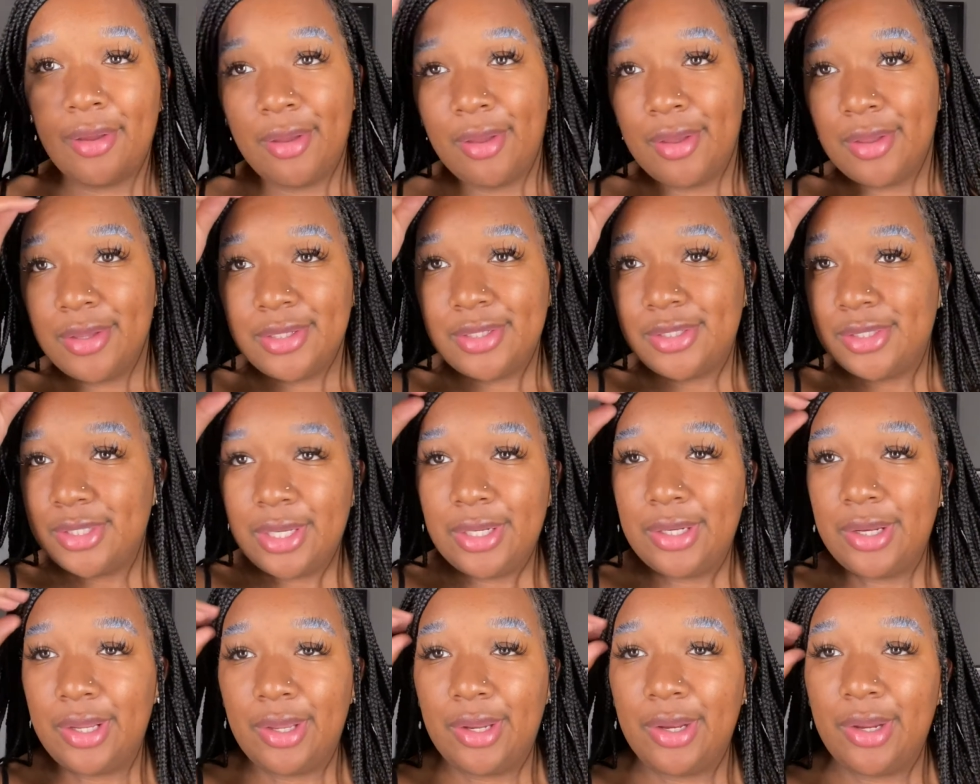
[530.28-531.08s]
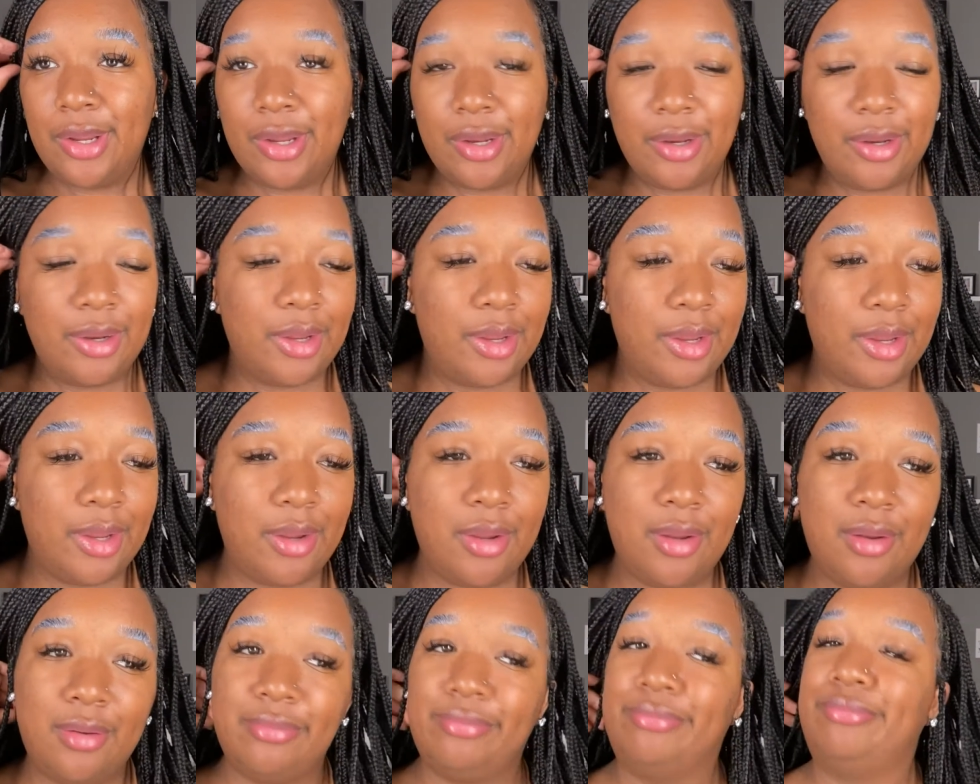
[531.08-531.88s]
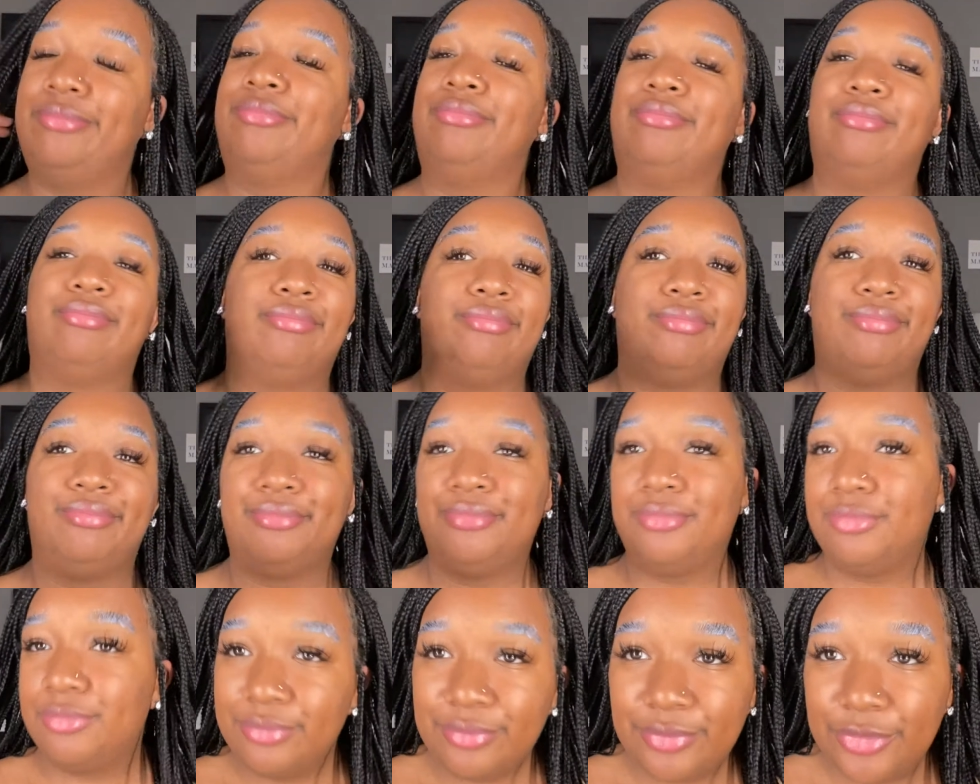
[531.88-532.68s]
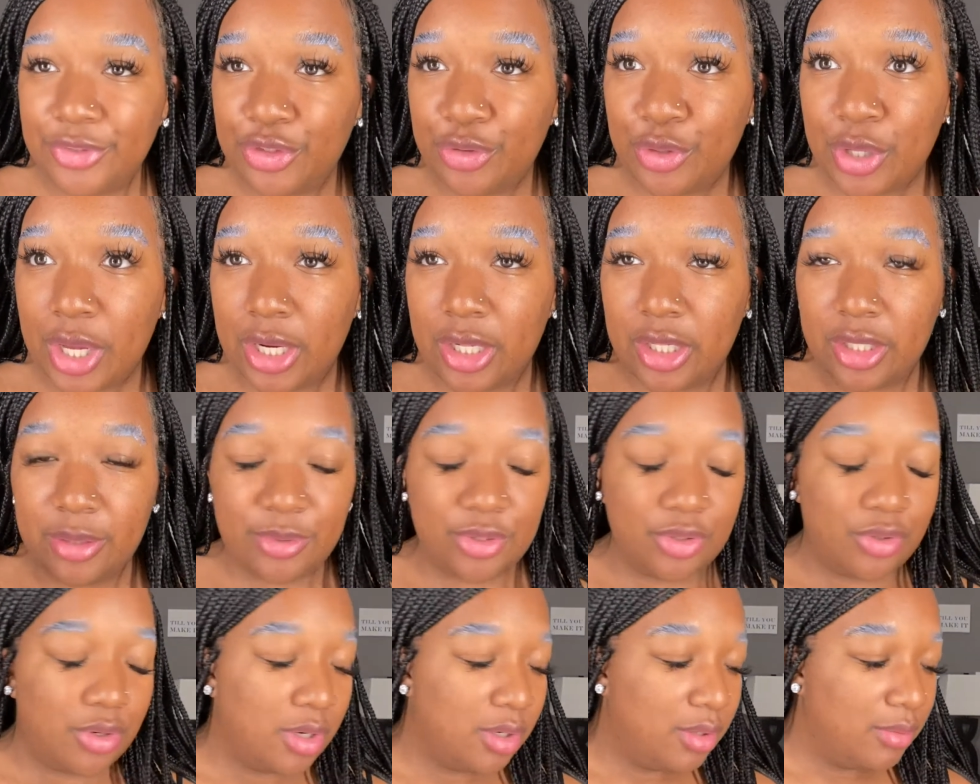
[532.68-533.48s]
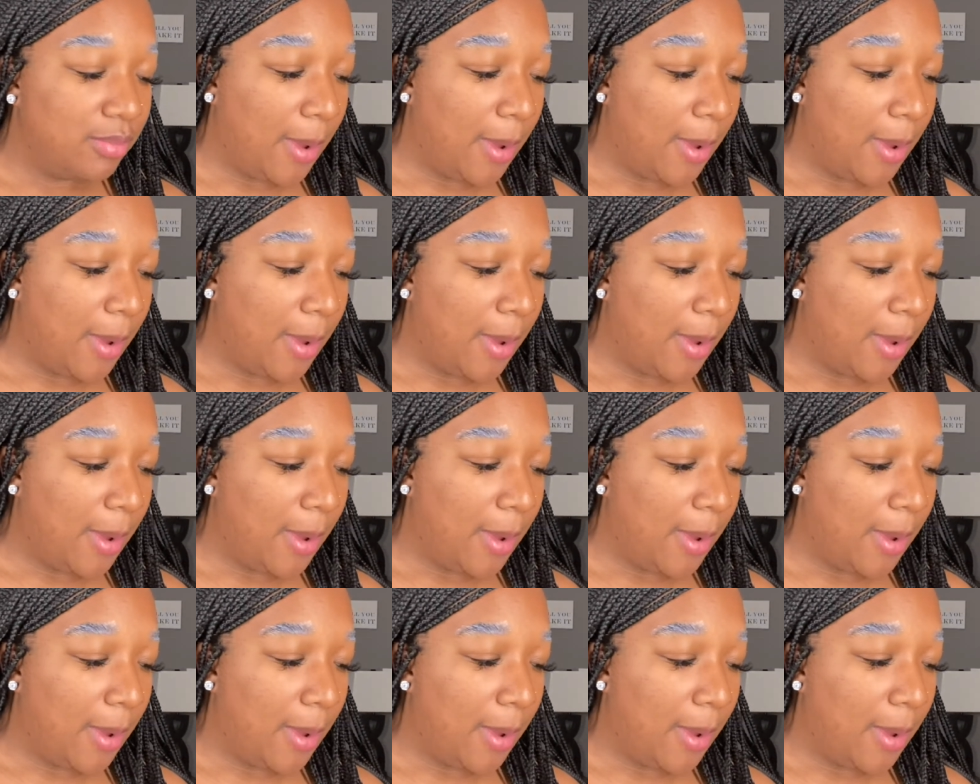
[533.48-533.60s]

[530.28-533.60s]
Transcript: scent in it, and you got a lip scrub.